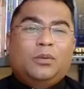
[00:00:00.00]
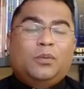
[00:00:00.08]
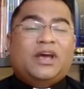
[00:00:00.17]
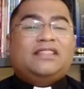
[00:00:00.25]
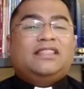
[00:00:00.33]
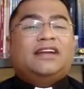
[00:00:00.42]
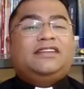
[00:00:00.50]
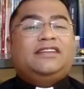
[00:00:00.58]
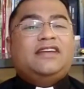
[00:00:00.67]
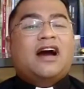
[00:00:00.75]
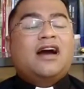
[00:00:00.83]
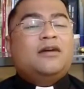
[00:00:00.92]
where that
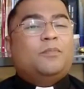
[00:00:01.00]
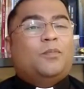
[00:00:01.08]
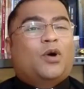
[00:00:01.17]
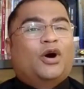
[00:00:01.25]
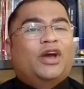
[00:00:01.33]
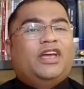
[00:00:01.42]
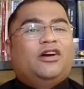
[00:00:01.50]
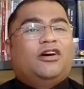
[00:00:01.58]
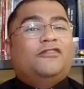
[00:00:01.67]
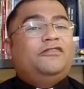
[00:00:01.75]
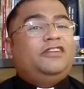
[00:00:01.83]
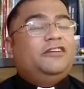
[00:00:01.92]
young boy
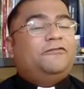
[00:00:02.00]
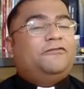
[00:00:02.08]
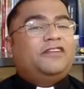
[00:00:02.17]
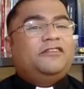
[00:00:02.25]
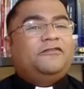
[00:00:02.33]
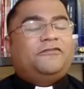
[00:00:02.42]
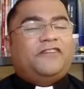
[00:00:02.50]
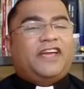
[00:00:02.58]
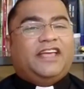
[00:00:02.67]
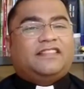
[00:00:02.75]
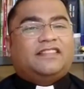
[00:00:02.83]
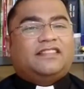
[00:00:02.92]
of different
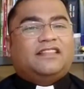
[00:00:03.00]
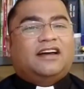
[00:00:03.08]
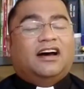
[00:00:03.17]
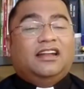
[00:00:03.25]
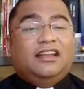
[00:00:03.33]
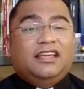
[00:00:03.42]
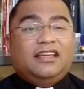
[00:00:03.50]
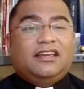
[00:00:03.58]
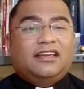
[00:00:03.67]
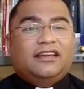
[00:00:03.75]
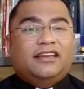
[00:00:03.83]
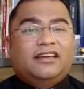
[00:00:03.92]
faith,
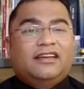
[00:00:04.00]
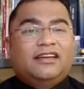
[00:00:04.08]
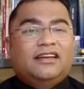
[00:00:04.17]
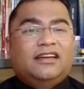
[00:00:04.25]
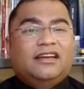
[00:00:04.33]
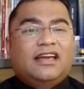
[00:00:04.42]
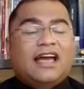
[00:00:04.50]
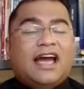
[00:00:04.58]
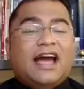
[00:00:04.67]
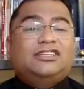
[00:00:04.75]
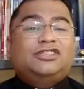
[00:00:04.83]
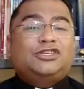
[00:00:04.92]
Ali,
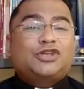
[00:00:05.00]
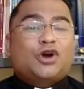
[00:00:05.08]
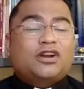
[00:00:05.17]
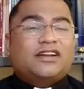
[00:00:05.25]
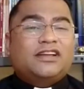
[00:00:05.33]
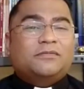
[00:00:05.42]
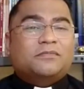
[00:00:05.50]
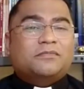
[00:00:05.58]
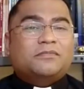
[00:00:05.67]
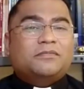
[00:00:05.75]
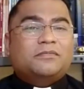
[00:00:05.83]
had shot him.